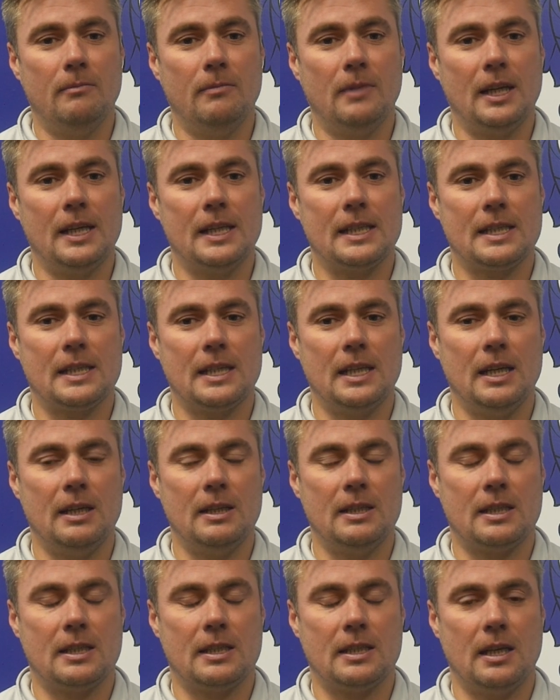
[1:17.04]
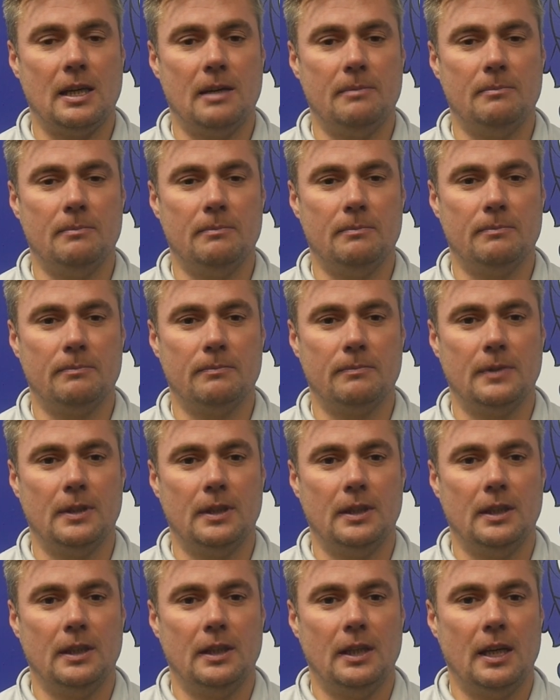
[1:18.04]
Like I say, it's
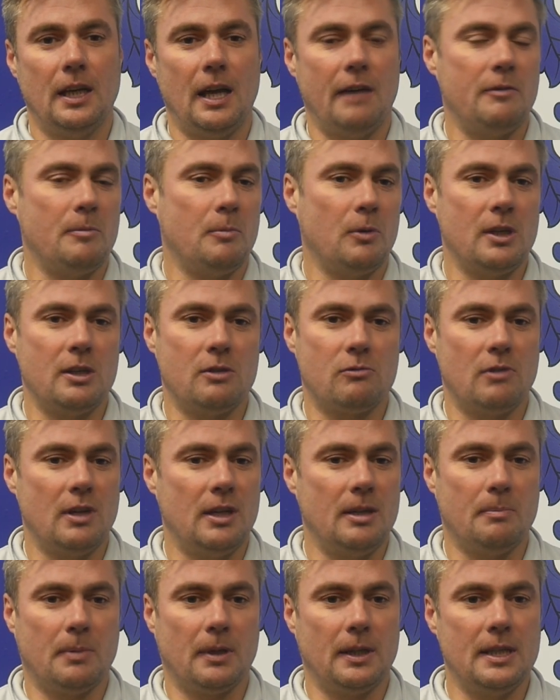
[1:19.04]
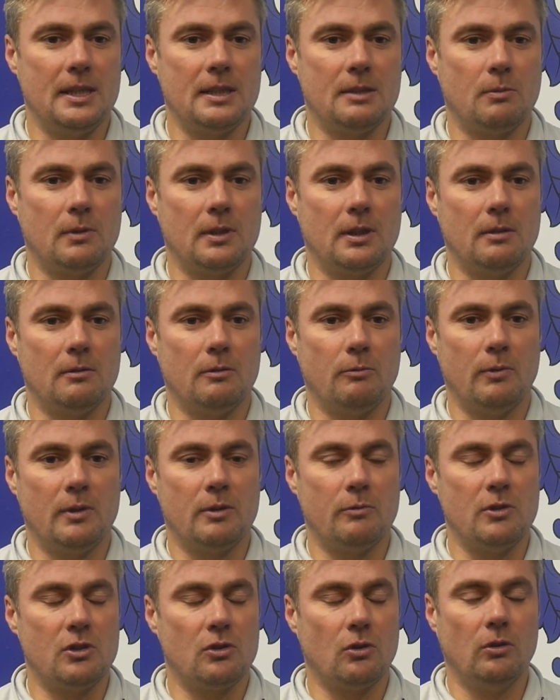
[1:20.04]
everybody's really pleased with the
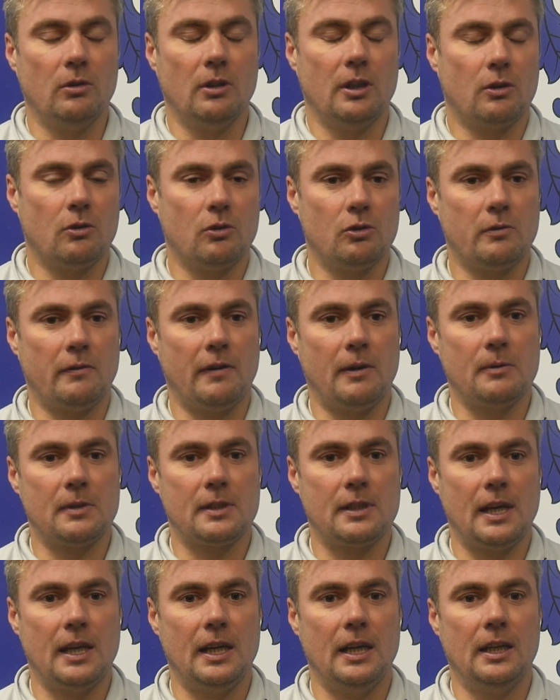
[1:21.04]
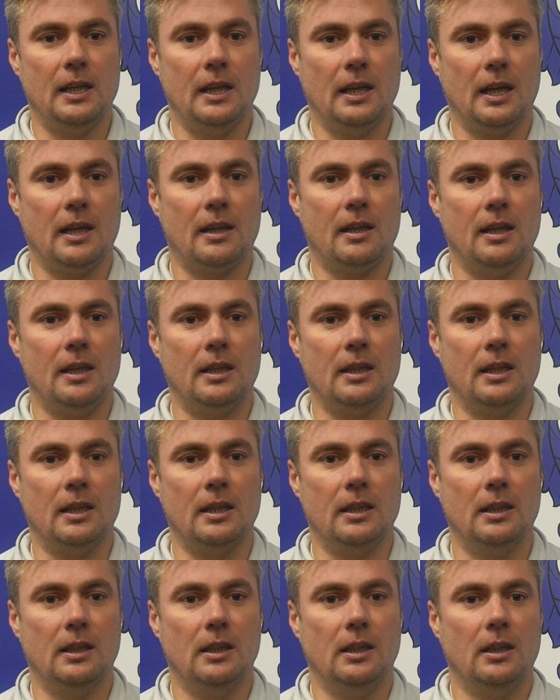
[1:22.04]
result, it goes without saying. I
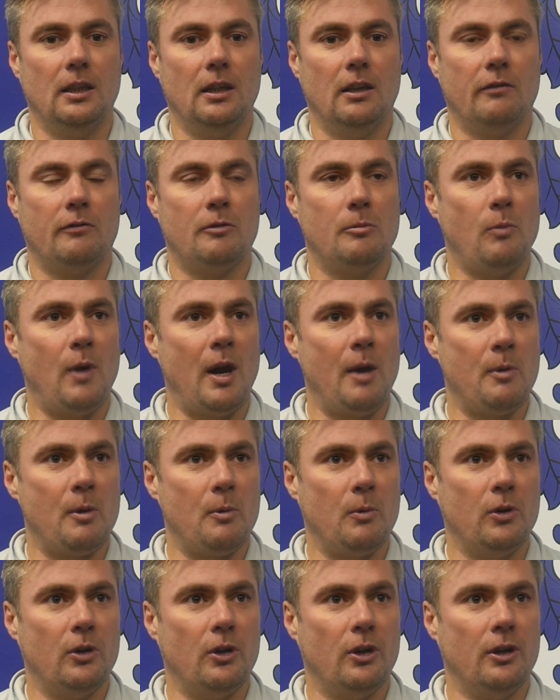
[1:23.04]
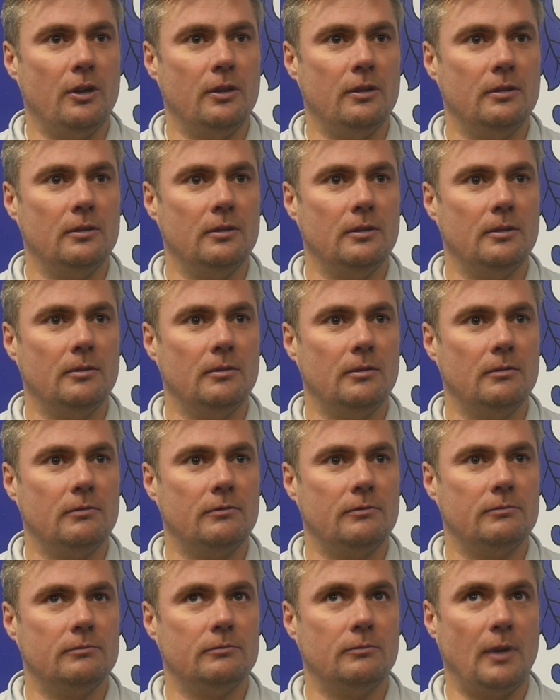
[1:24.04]
think from where we were
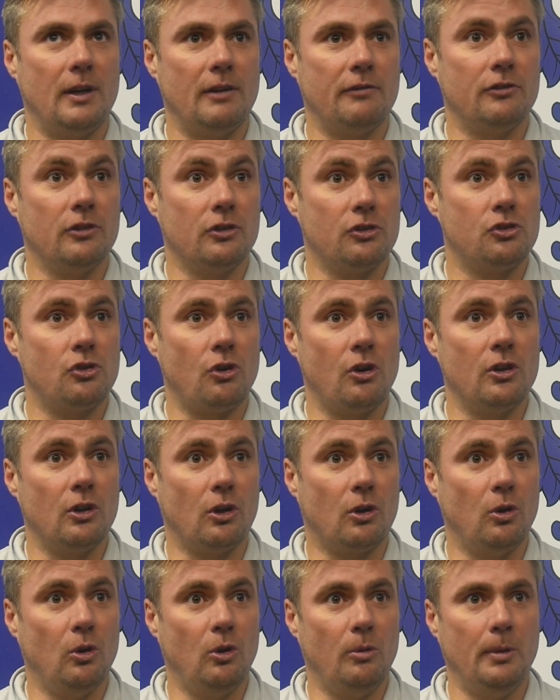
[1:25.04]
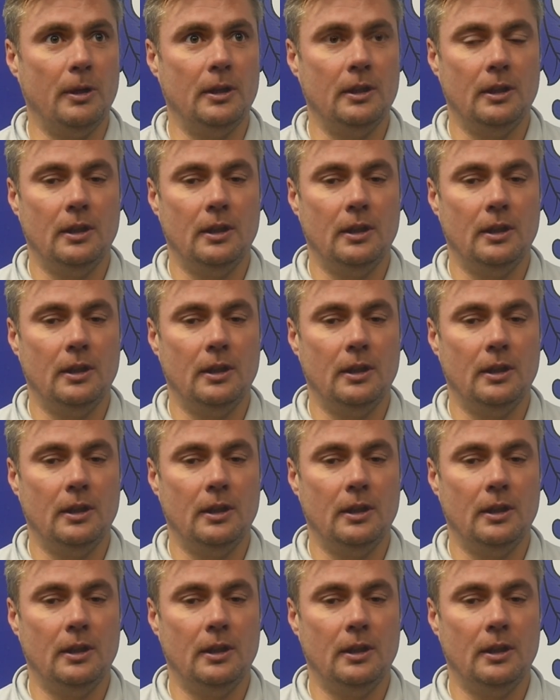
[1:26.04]
when I first joined the club,